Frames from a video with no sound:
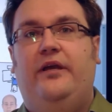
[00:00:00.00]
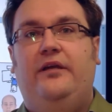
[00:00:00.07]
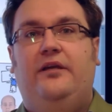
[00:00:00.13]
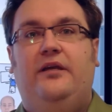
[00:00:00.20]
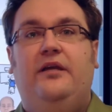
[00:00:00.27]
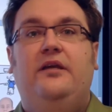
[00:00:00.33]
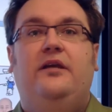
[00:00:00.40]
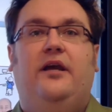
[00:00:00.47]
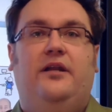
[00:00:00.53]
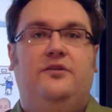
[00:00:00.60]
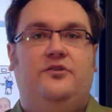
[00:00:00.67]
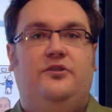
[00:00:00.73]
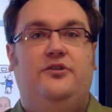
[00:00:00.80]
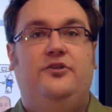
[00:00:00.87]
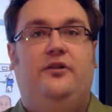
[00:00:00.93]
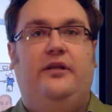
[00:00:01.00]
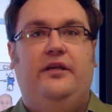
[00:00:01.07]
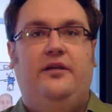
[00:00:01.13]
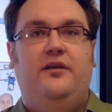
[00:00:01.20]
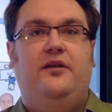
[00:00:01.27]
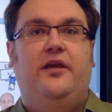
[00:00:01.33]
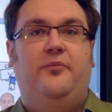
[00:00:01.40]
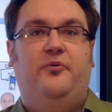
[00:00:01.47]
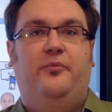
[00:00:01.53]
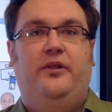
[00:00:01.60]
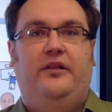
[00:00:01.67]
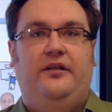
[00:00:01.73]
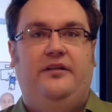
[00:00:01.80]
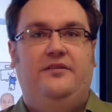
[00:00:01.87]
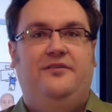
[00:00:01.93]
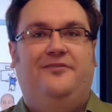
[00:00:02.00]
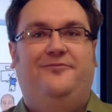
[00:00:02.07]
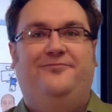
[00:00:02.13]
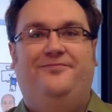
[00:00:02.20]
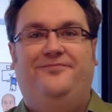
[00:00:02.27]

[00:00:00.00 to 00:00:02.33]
Ink and its digital inking capabilities.